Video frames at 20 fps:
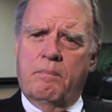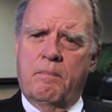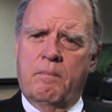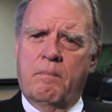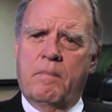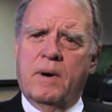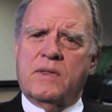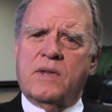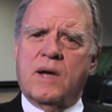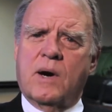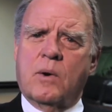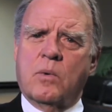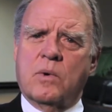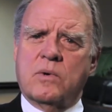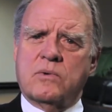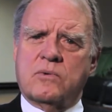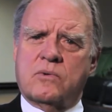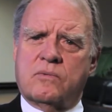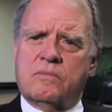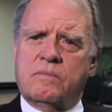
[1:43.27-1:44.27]
but there
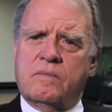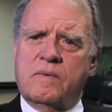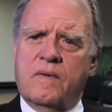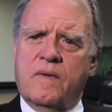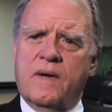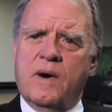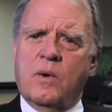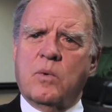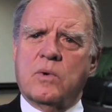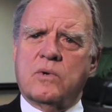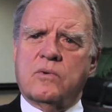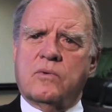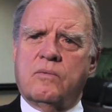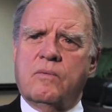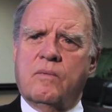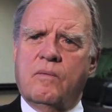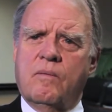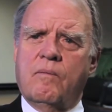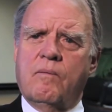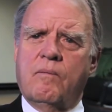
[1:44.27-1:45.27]
was
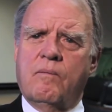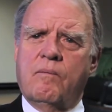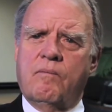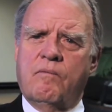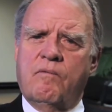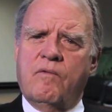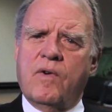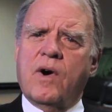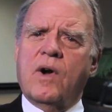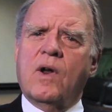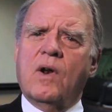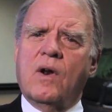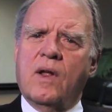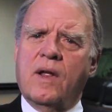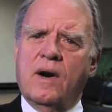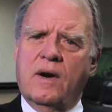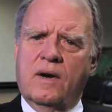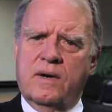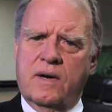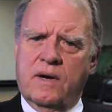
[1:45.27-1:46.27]
very
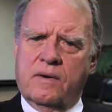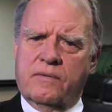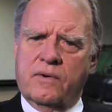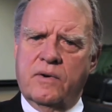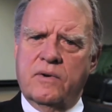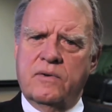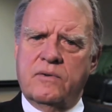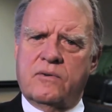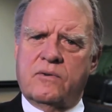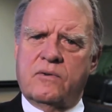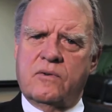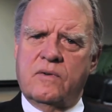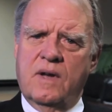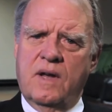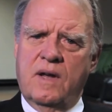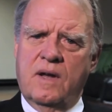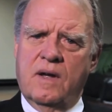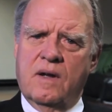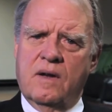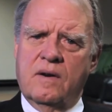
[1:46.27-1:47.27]
little difference
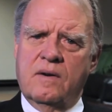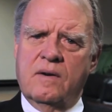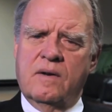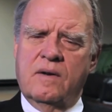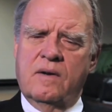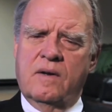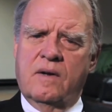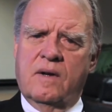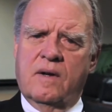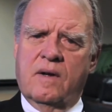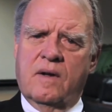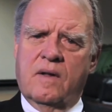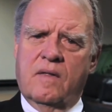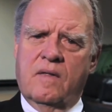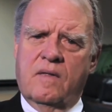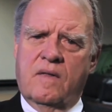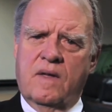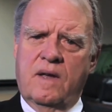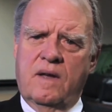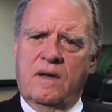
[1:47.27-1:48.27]
in
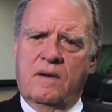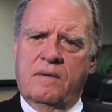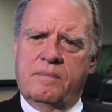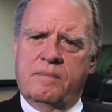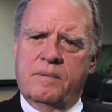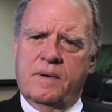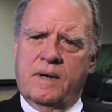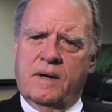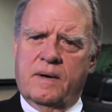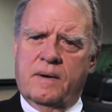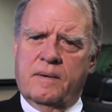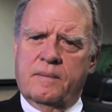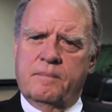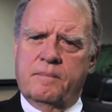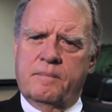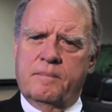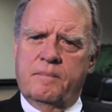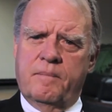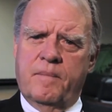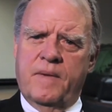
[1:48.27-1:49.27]
the
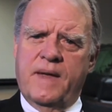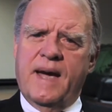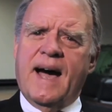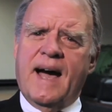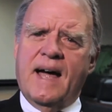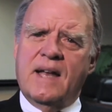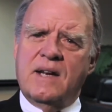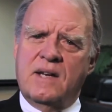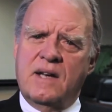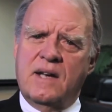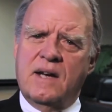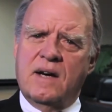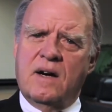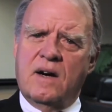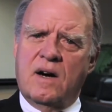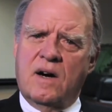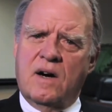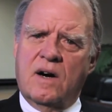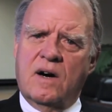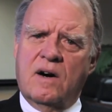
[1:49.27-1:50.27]
idea
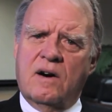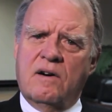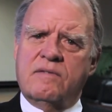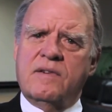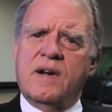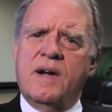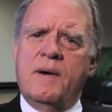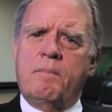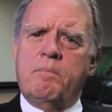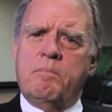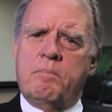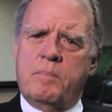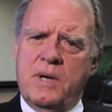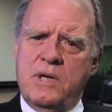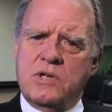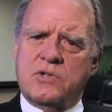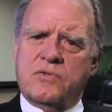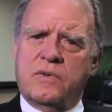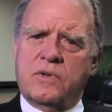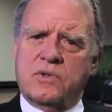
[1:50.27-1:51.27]
of
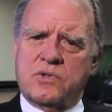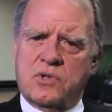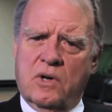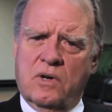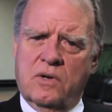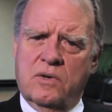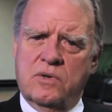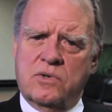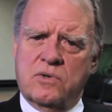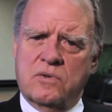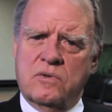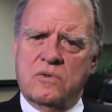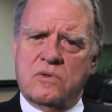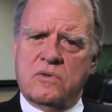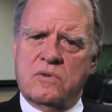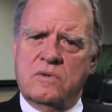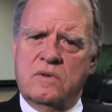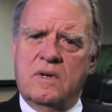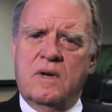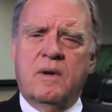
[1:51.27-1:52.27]
peaceful
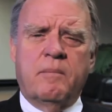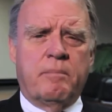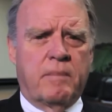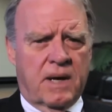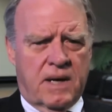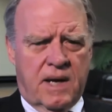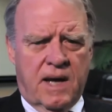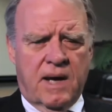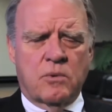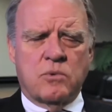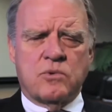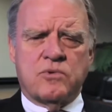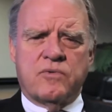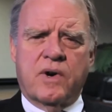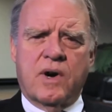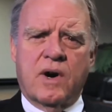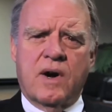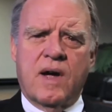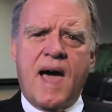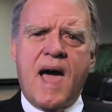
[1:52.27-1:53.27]
solutions. My dad was
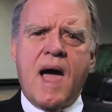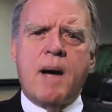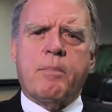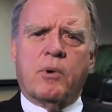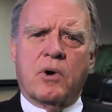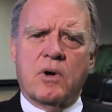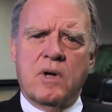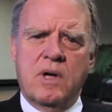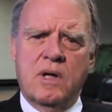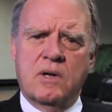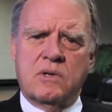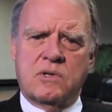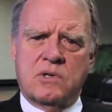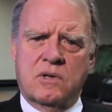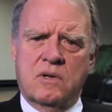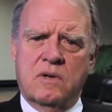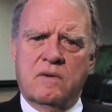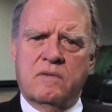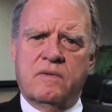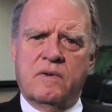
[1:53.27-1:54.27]
very
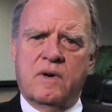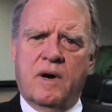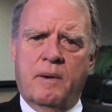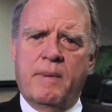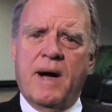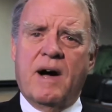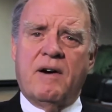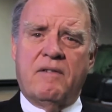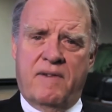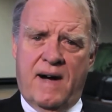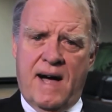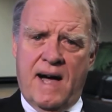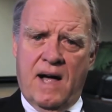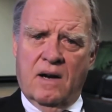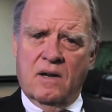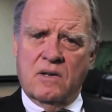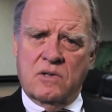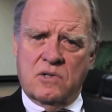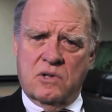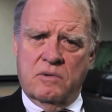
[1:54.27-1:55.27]
apprehensive about
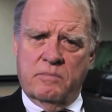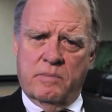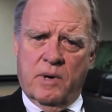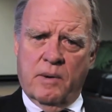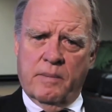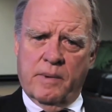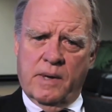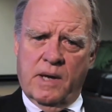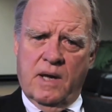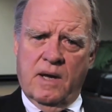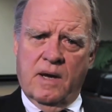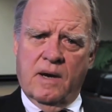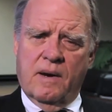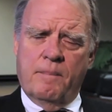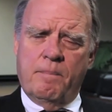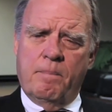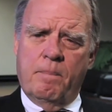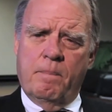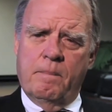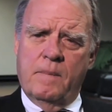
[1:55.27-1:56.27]
violence in Birmingham,
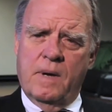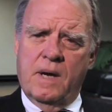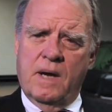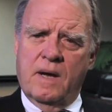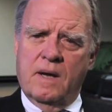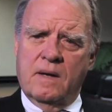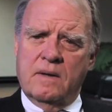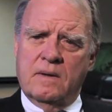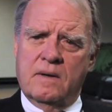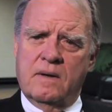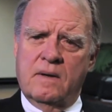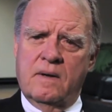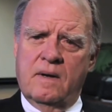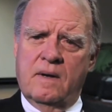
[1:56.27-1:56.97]
and